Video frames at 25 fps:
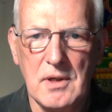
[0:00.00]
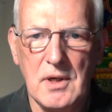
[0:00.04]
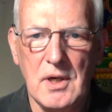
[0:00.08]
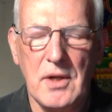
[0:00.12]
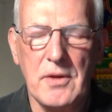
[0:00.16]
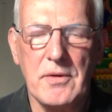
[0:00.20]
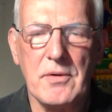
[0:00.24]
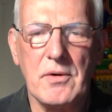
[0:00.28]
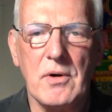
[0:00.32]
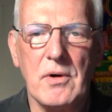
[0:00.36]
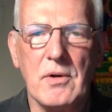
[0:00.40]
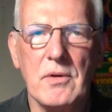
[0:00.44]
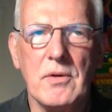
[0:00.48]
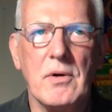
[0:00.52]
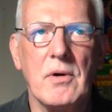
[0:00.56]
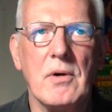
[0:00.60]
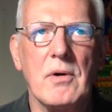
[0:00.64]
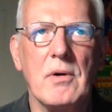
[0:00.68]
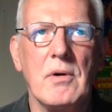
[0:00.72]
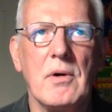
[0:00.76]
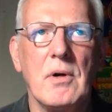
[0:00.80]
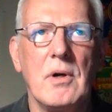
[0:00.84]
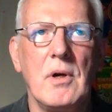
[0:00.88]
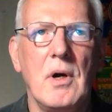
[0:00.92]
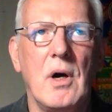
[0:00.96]

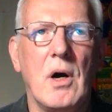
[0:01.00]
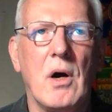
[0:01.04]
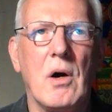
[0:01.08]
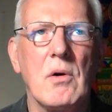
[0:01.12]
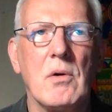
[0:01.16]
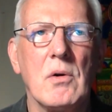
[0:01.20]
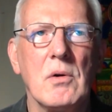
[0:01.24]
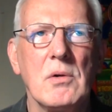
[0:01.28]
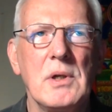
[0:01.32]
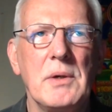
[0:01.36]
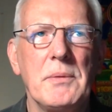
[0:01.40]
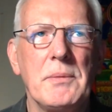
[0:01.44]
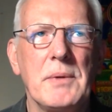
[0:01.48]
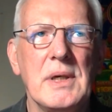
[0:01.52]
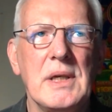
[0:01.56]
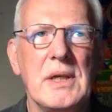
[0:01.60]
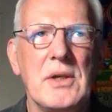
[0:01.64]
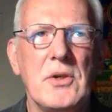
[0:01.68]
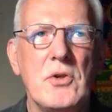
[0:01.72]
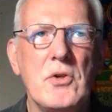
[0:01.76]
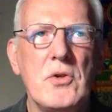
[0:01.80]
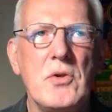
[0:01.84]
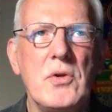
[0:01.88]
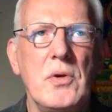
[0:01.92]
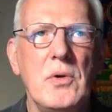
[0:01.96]
There are only really
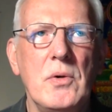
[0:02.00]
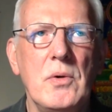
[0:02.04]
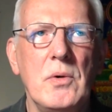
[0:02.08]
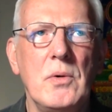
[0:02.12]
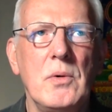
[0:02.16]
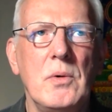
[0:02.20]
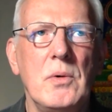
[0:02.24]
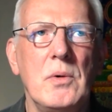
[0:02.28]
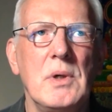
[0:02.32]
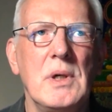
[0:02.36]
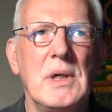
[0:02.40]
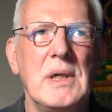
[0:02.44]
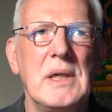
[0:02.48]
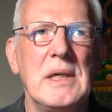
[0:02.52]
2.